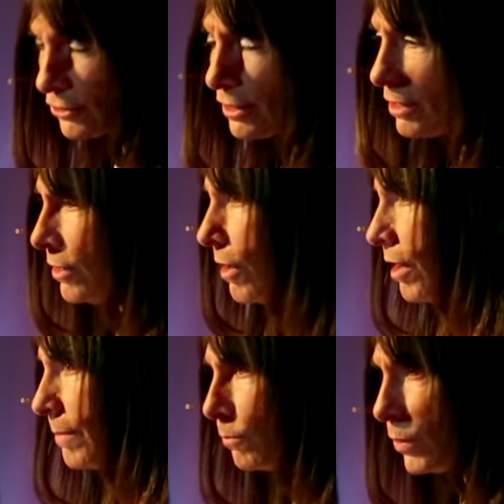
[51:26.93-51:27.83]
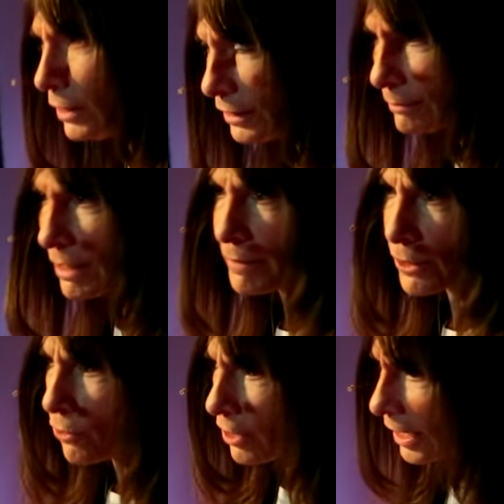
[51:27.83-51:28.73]
She says, "No, I'm William, I'm not
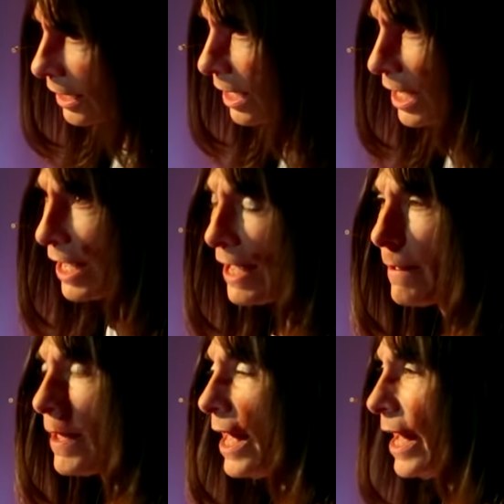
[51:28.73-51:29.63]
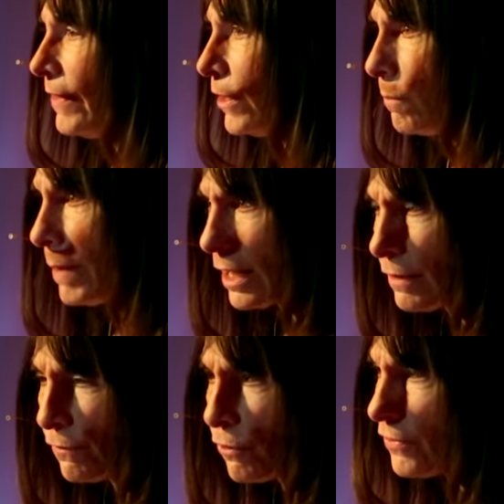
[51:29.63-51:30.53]
Jorge." And they go back
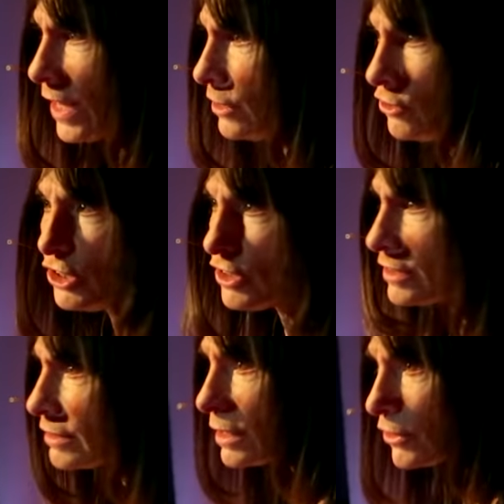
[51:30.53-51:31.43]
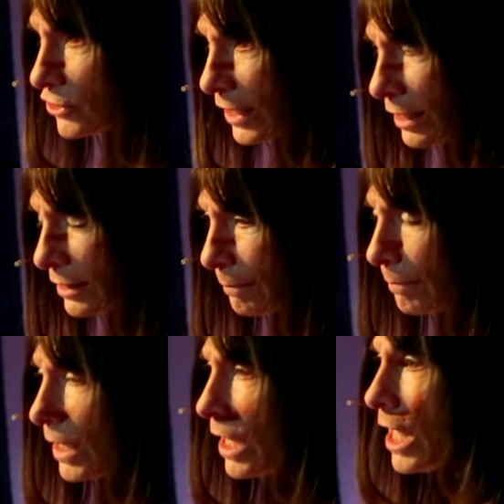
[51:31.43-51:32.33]
and forth, and she just doesn't understand it.
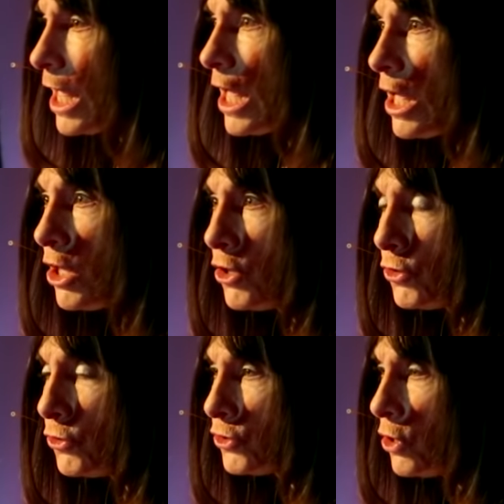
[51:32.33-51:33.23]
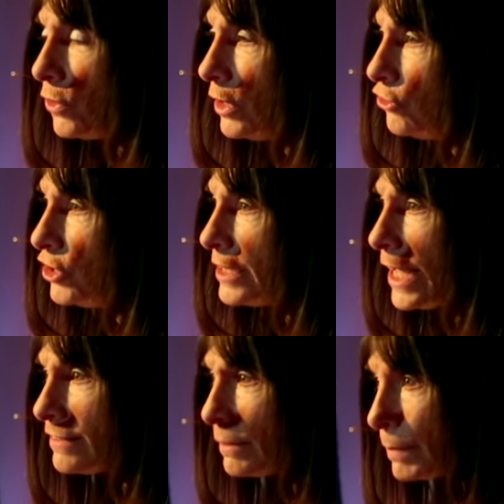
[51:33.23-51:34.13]
So she
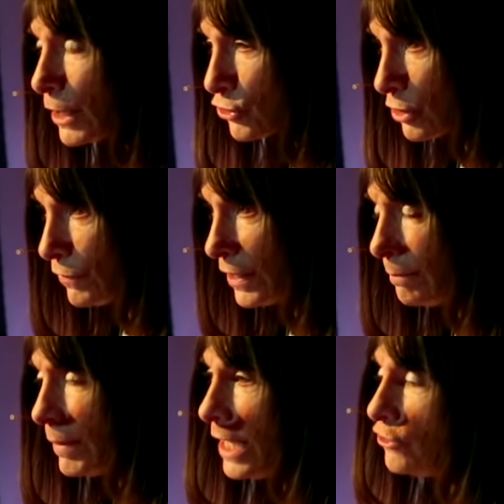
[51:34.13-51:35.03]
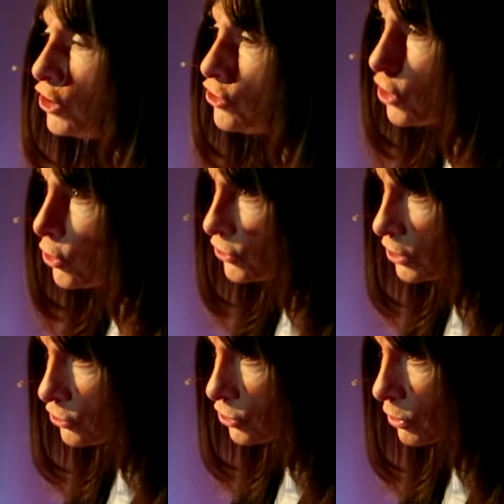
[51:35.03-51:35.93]
takes a picture of him, and she shows
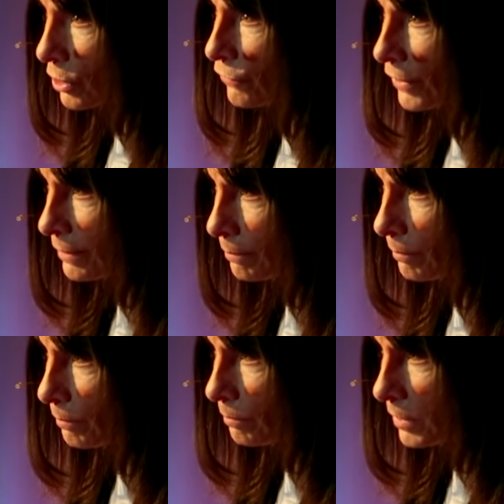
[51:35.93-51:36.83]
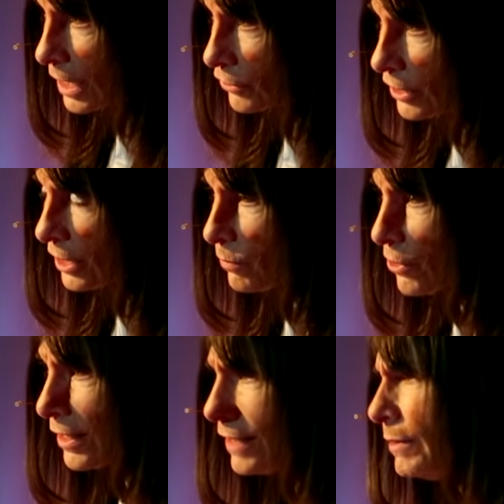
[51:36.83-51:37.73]
it to her friend the next day at
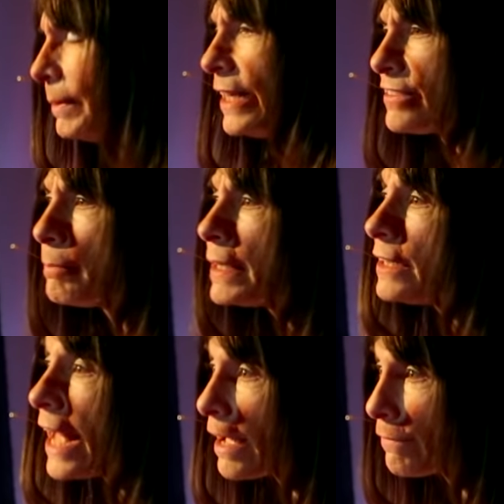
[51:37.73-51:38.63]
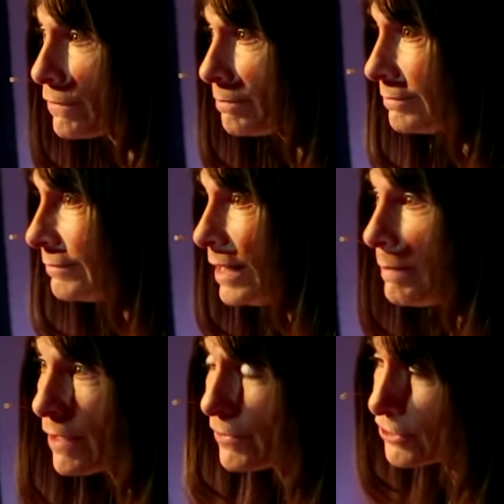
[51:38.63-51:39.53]
work. And everybody has a big laugh
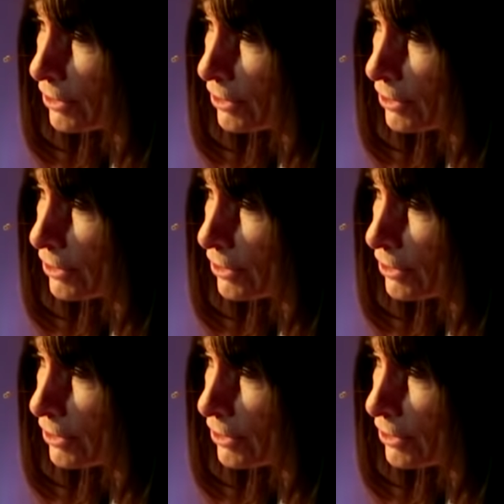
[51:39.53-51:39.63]
about this.